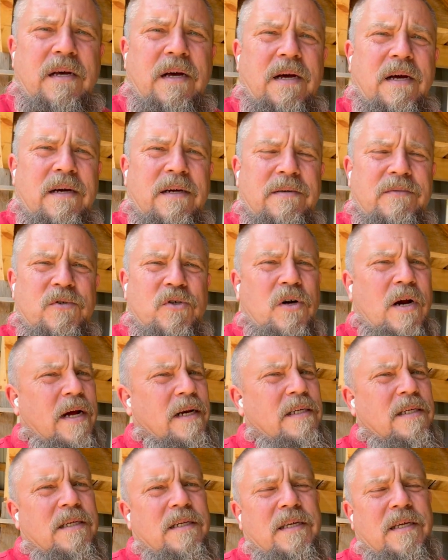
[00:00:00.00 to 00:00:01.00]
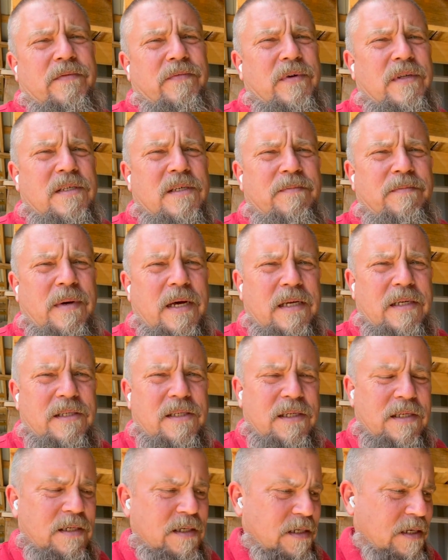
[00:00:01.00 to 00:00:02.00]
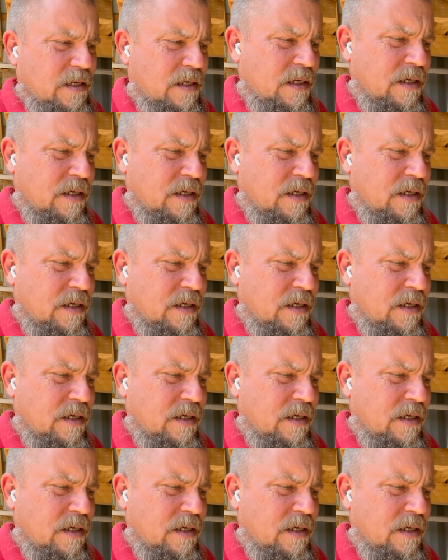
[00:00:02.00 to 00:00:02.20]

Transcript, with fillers: I tried to give it some medicine.